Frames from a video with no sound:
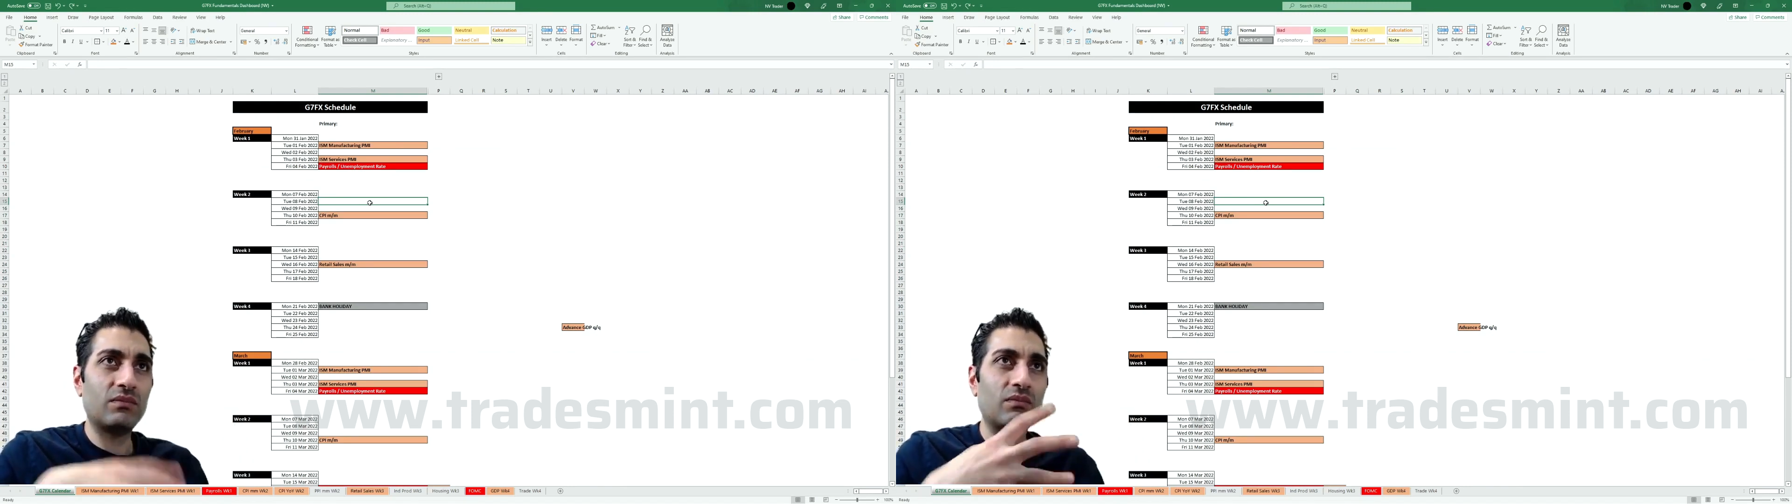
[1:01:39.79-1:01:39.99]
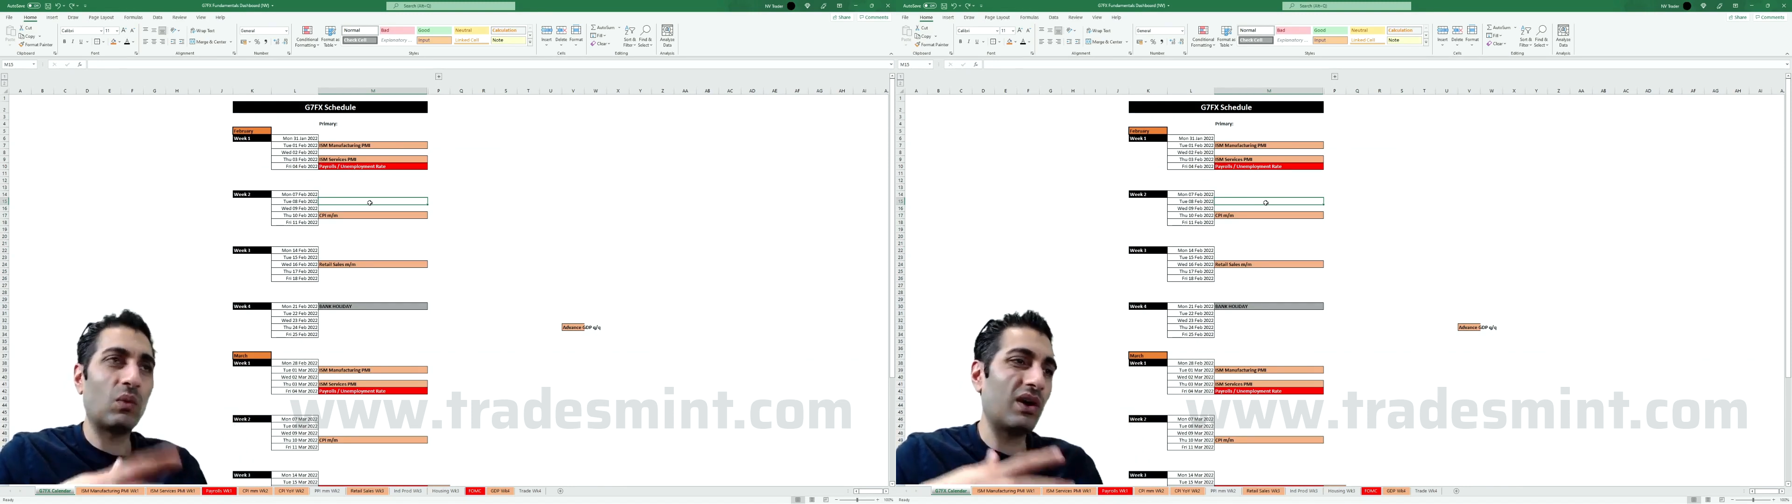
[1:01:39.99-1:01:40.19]

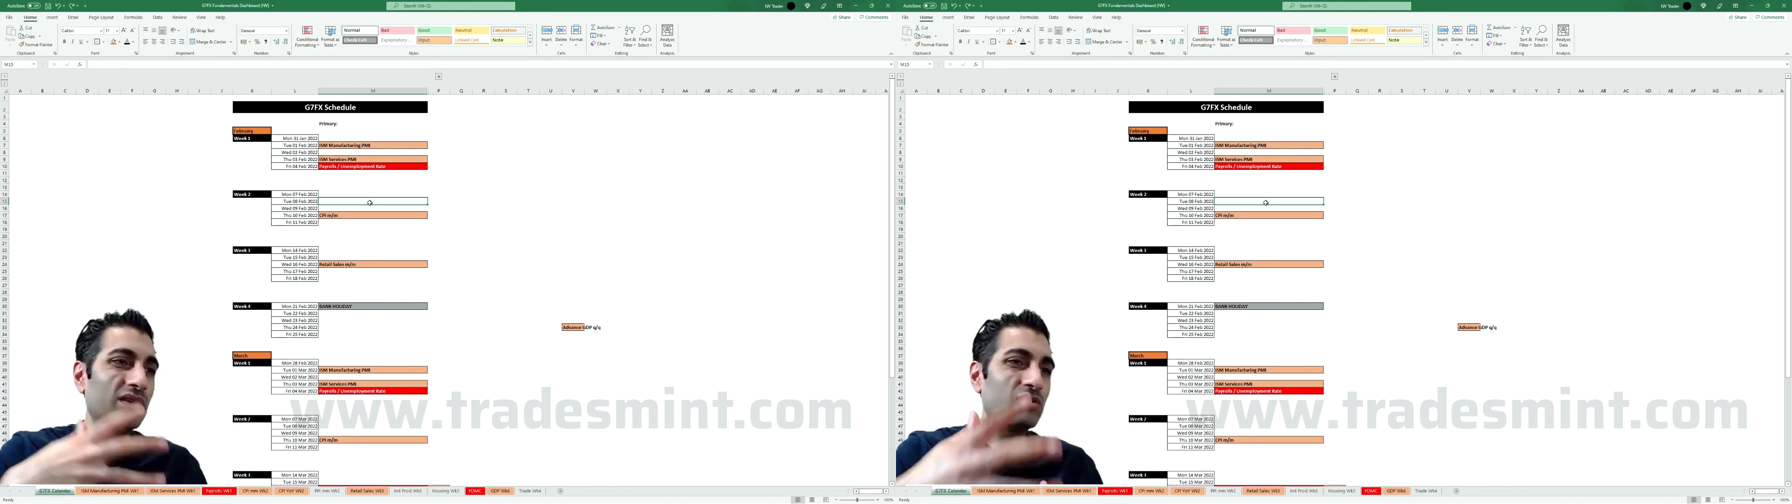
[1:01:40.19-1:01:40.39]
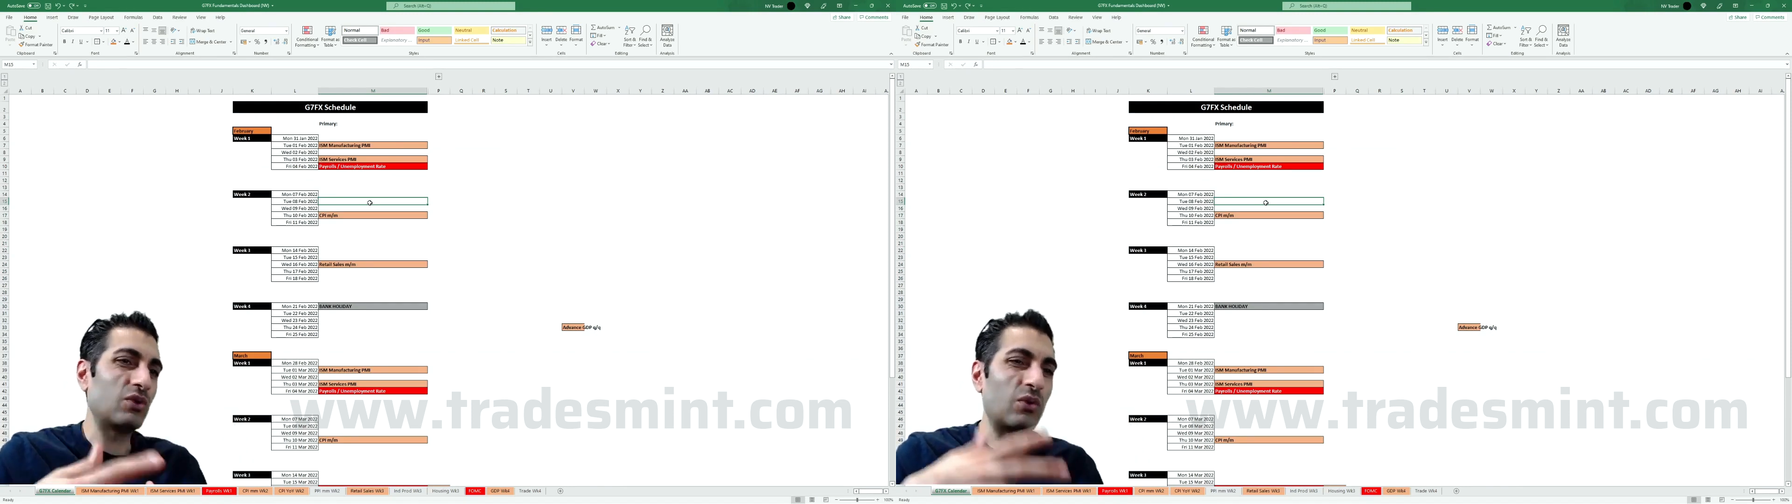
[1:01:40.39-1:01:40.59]
1,
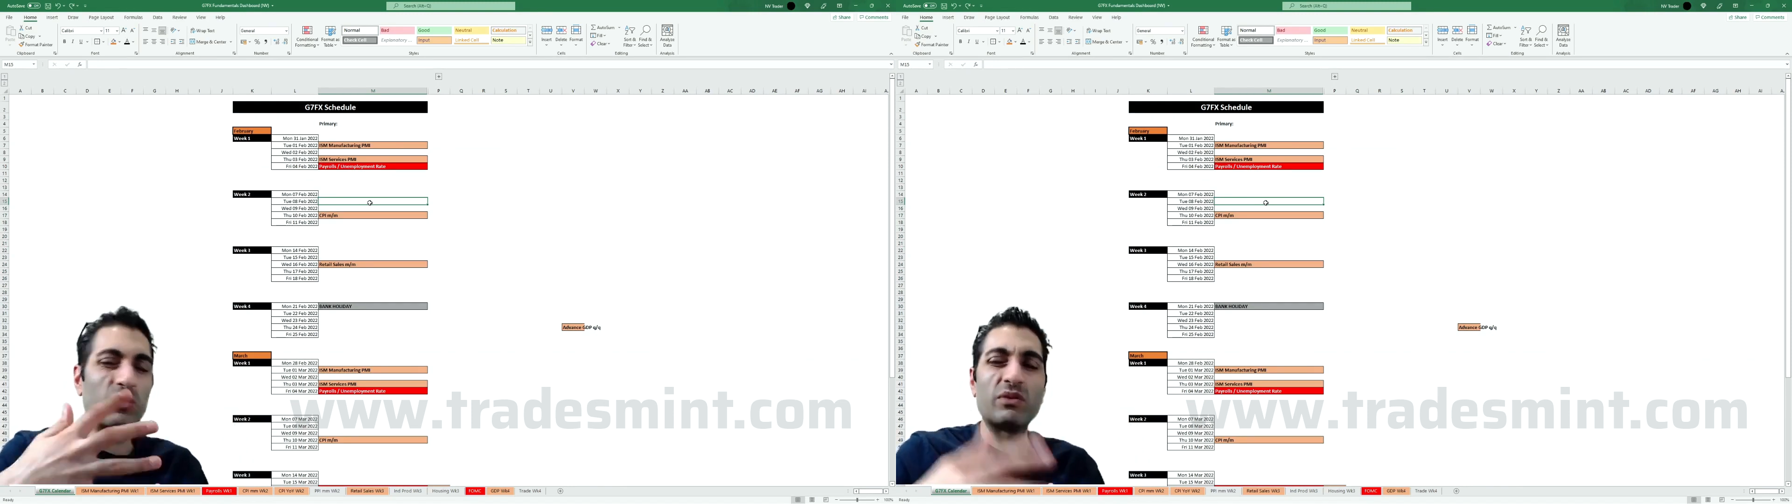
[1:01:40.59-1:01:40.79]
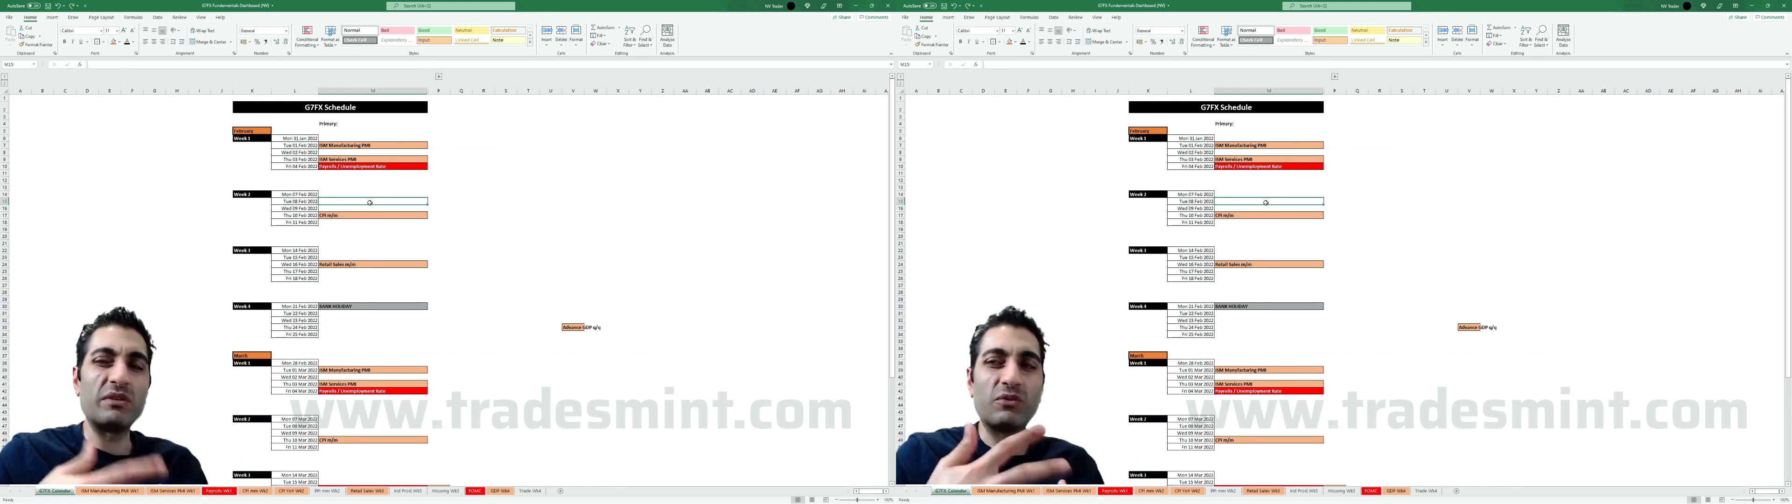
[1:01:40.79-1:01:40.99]
2,
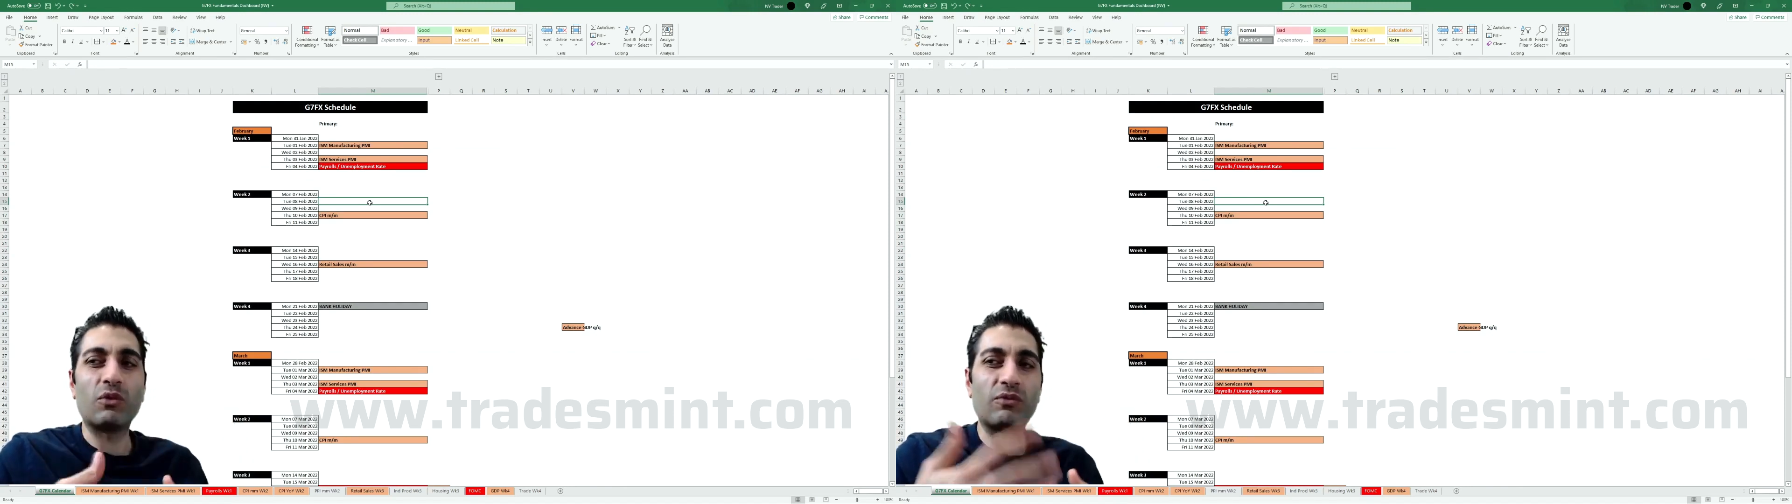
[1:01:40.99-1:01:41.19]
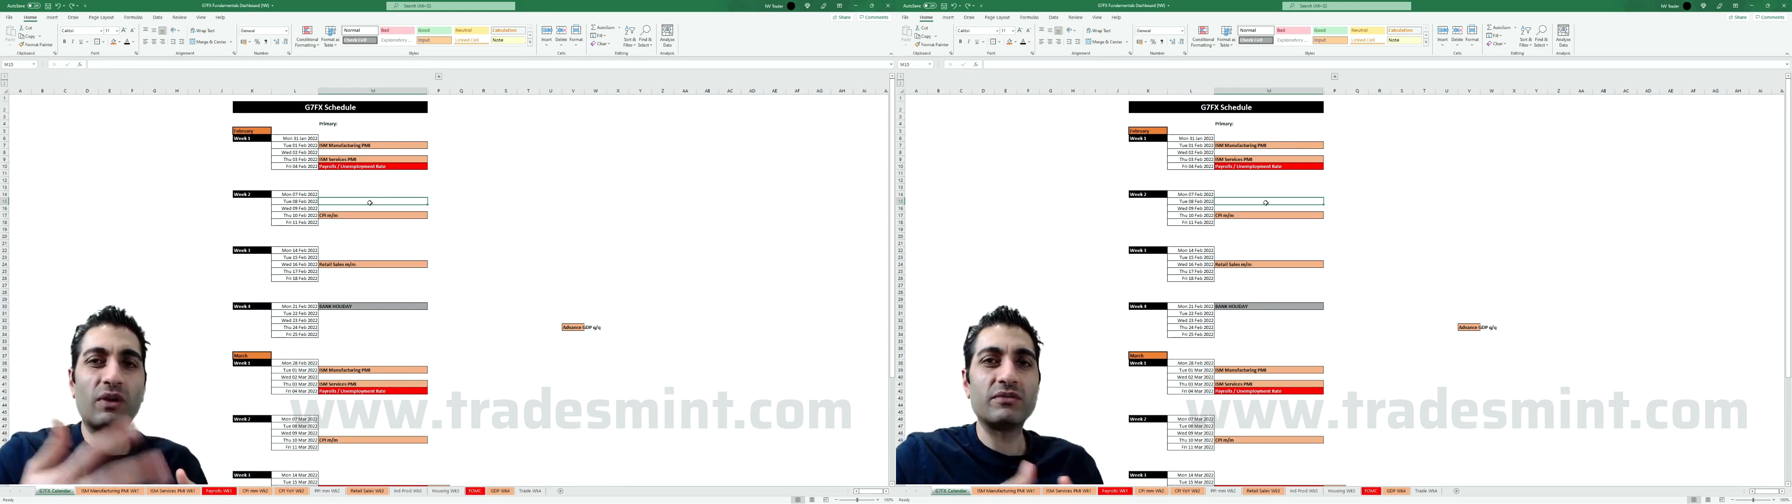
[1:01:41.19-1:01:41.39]
3, 4,
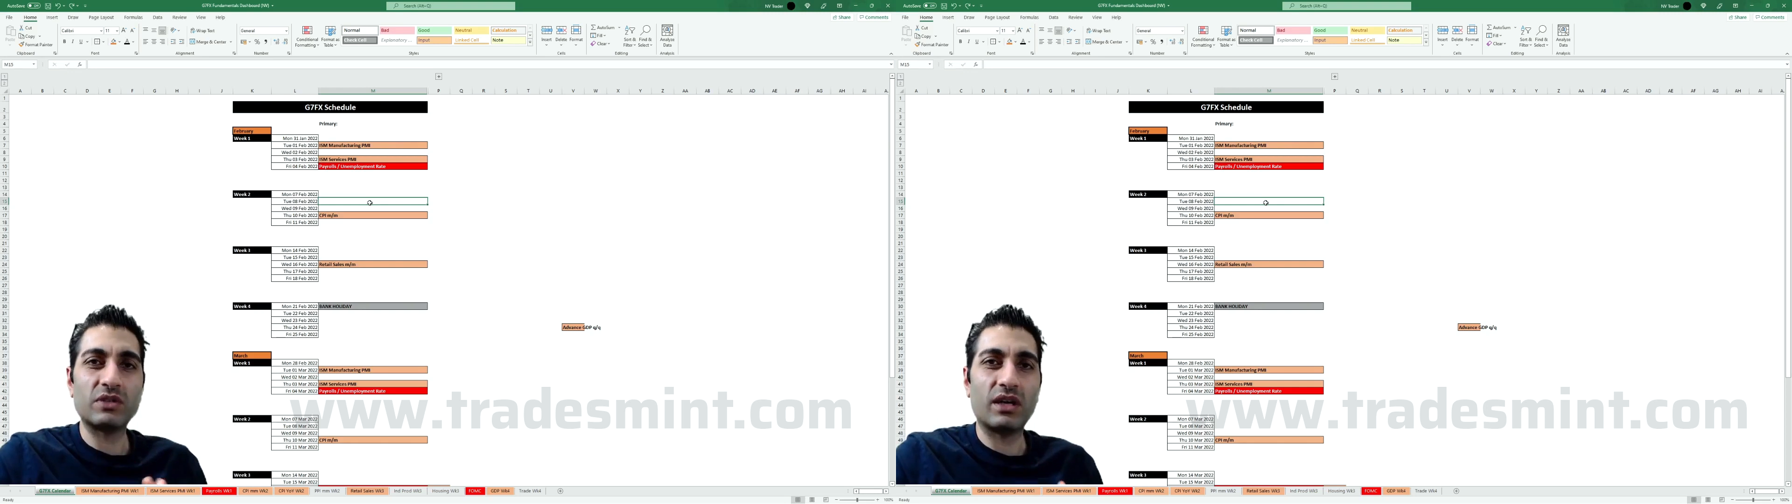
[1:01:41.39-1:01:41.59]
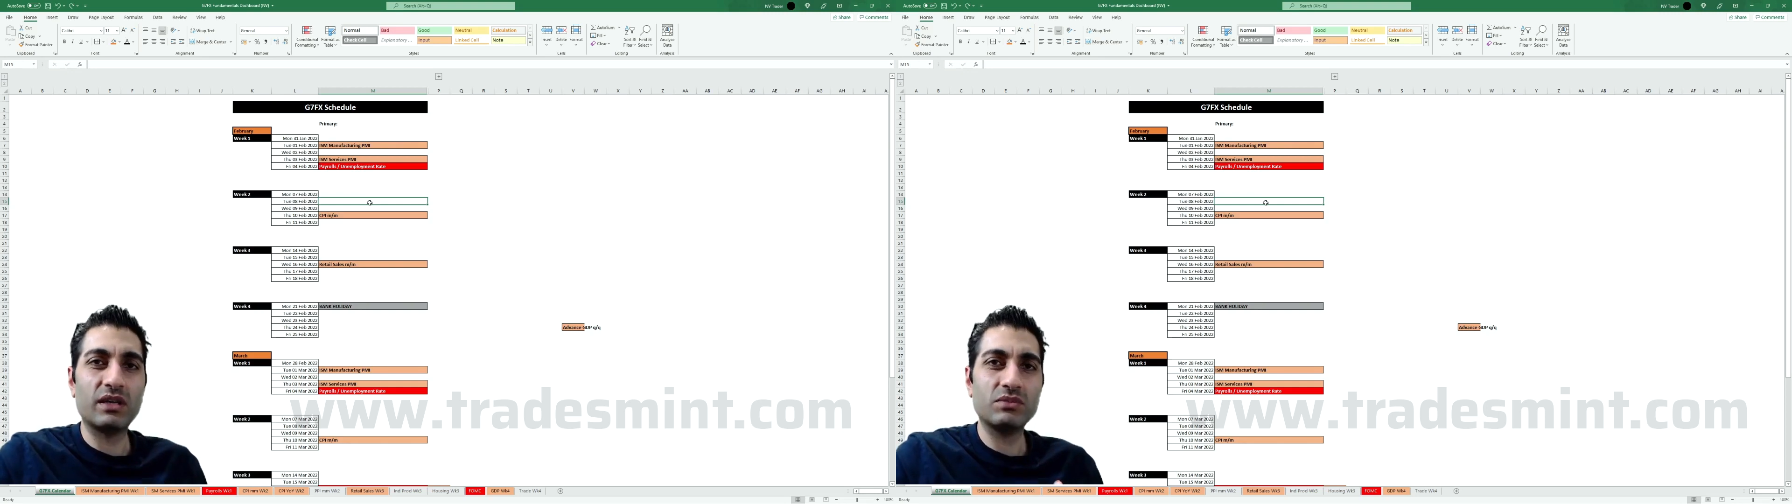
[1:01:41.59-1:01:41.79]
5
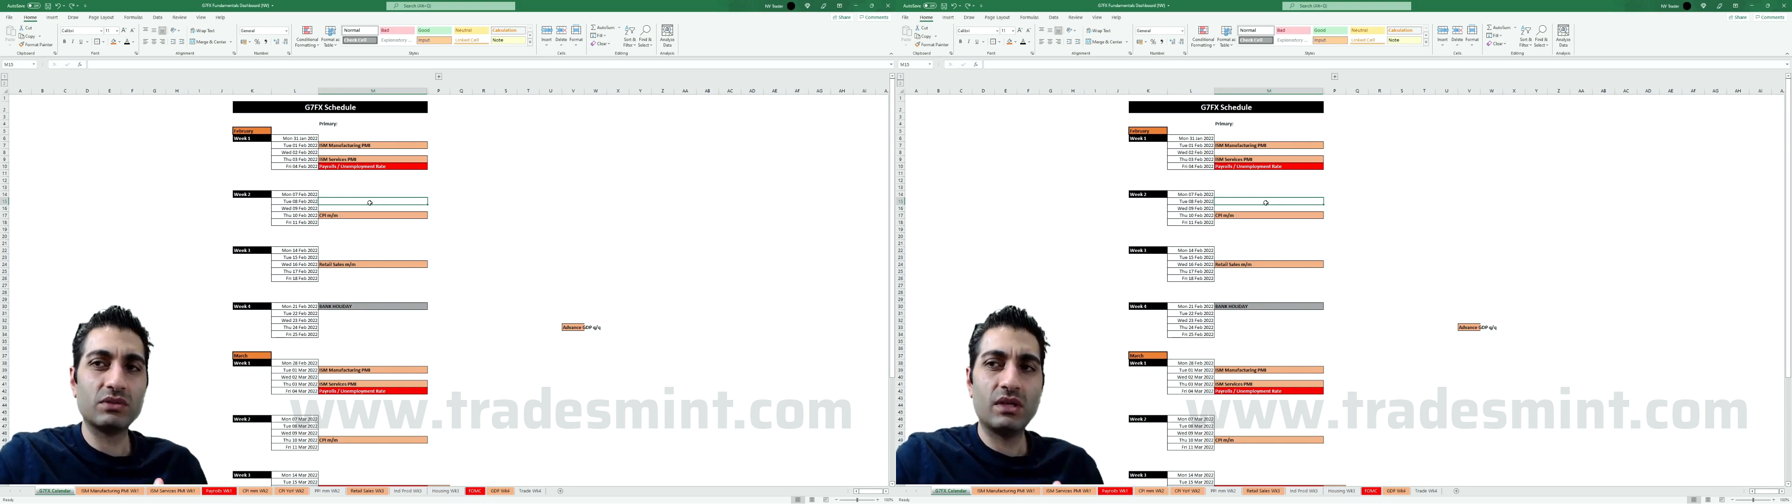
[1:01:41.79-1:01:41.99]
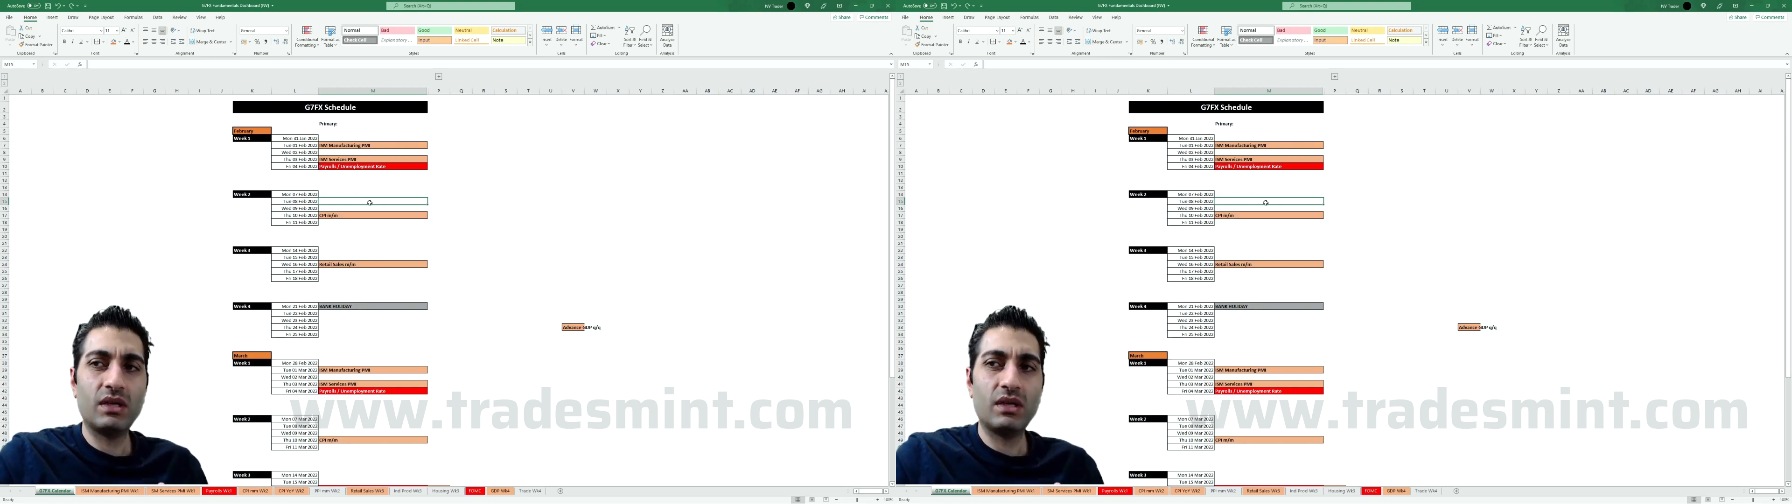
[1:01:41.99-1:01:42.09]
times.